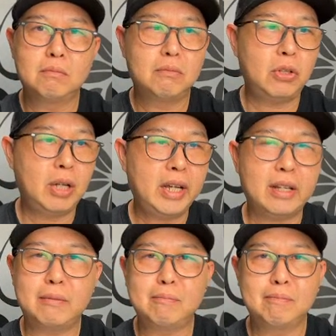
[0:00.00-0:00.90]
Do you like
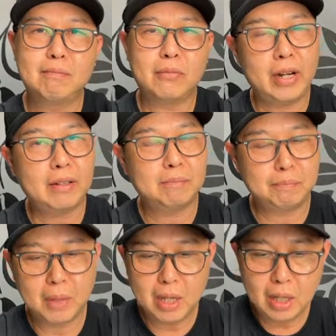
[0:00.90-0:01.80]
it? Right.
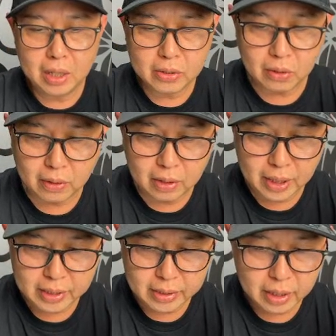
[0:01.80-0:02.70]
So
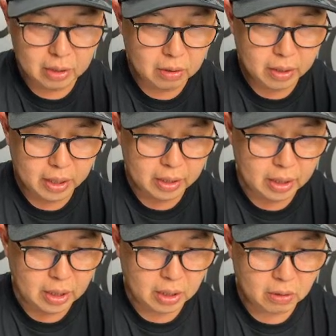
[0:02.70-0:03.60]
let's take a look at
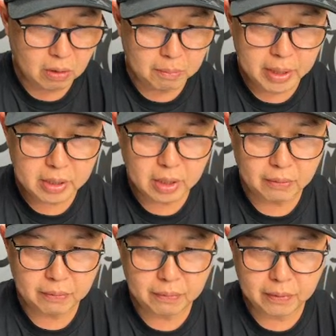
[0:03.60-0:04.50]
the comments
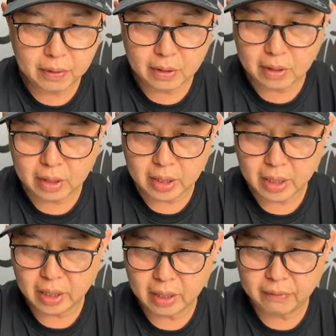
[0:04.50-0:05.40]
if I
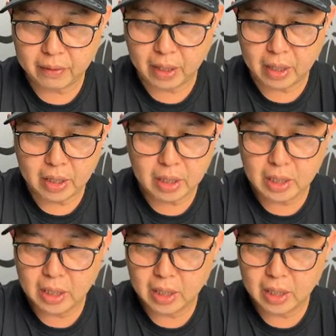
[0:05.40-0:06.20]
have any.